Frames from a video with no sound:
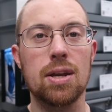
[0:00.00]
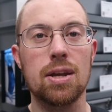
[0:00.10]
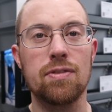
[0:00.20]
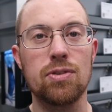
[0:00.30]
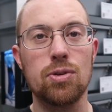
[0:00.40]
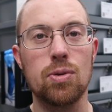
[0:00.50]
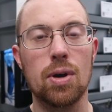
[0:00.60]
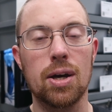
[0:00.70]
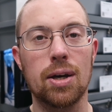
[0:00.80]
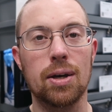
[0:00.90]
If you
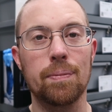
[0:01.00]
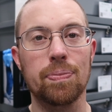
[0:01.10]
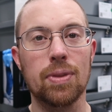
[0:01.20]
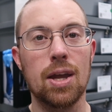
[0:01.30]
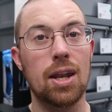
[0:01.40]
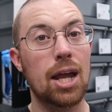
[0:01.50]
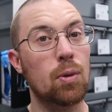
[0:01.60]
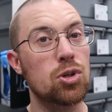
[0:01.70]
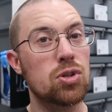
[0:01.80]
um, like what